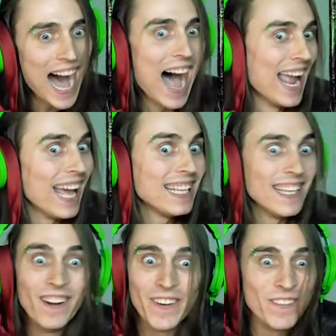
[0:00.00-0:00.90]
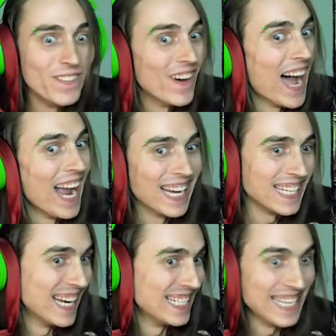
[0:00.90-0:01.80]
I will
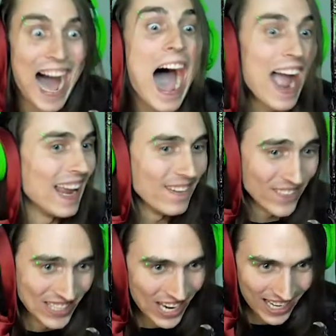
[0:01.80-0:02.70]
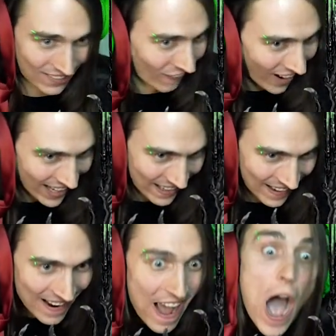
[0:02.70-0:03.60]
find a knife, not
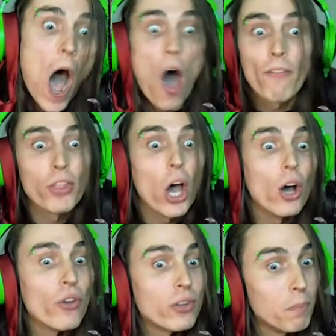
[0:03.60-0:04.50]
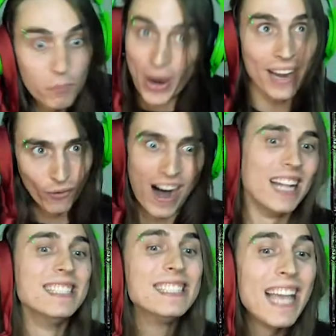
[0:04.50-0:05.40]
one of those bread
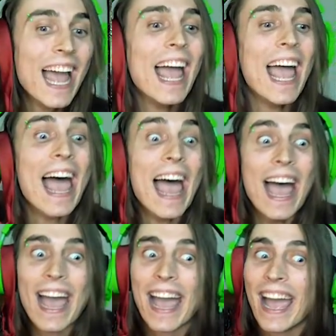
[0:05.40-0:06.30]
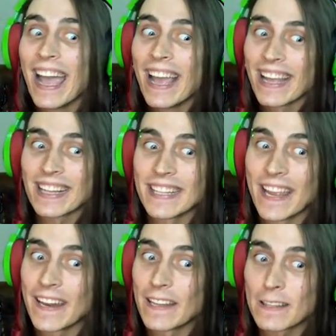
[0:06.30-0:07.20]
ones. It
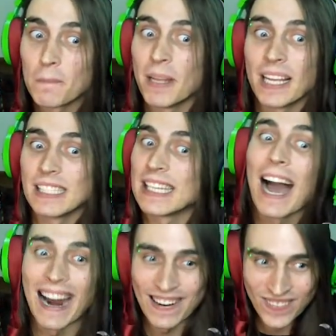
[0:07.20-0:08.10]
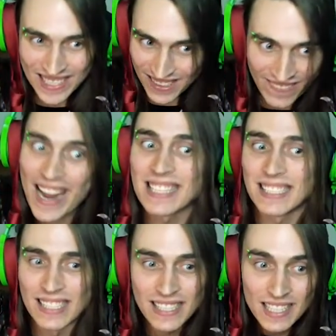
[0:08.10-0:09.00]
needed to be as sharp as a
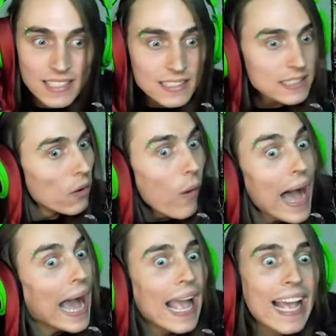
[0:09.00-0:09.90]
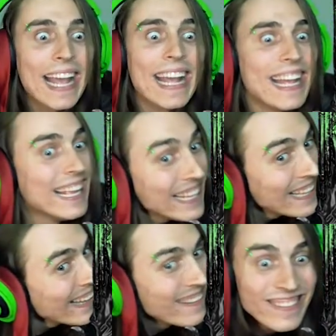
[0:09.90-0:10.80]
razor. So I
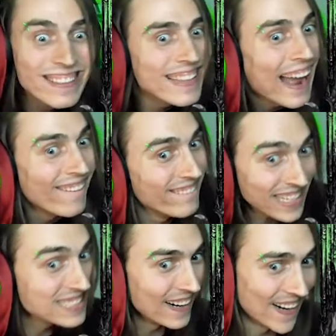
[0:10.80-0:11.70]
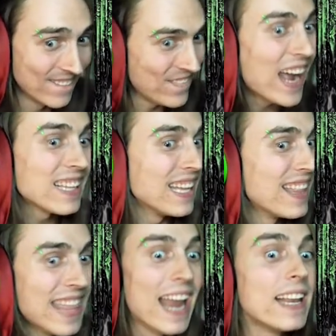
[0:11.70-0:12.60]
used a razor and fact
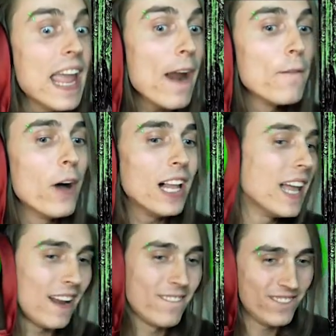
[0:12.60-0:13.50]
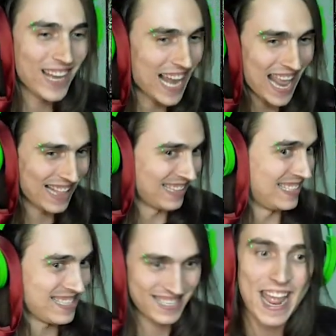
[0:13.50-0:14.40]
and then carefully flailed
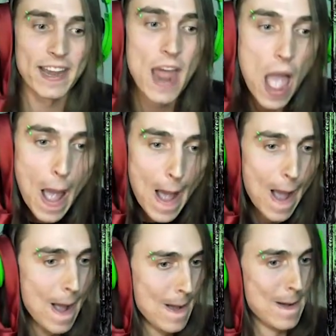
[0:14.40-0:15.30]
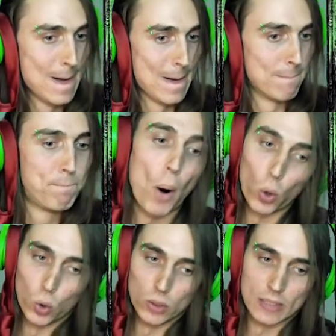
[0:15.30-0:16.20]
the skin.
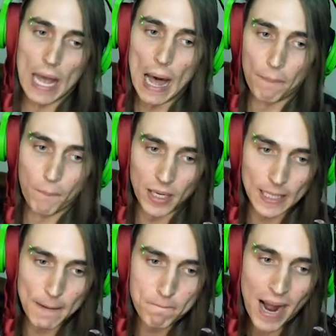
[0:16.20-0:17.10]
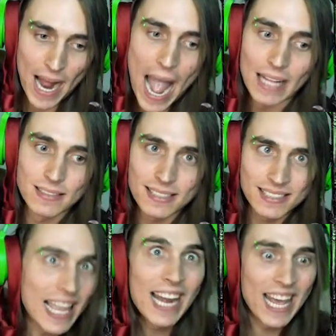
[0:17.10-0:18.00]
Booze helped me keep my hands
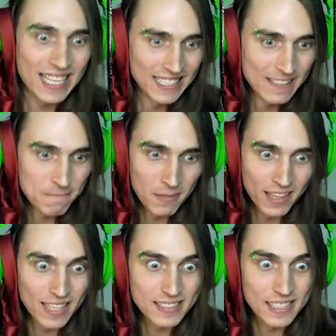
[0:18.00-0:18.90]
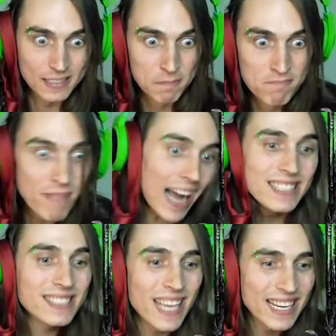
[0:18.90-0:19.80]
steady. This is my
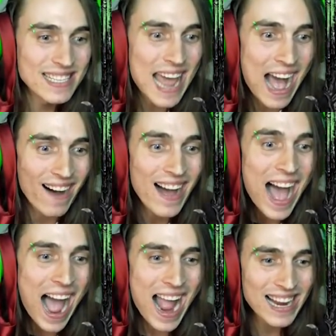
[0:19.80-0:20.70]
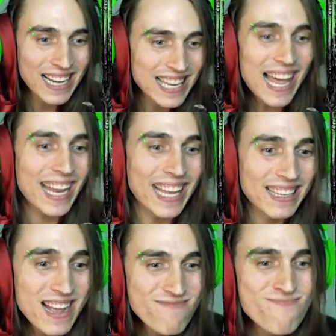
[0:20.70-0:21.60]
skin now. I like it.